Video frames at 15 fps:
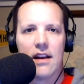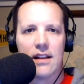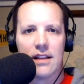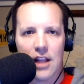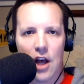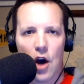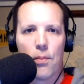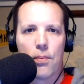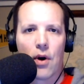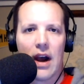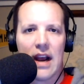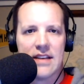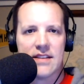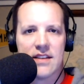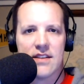low
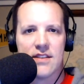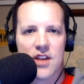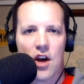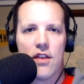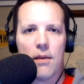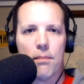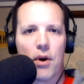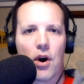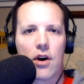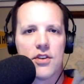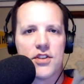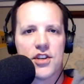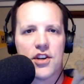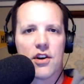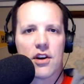prices, all the
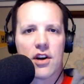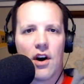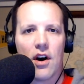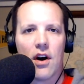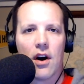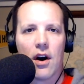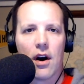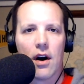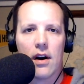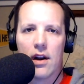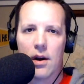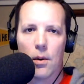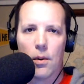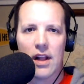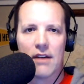parts your car
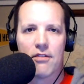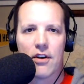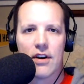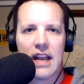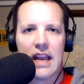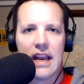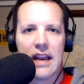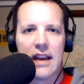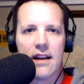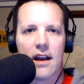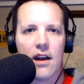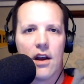will ever need,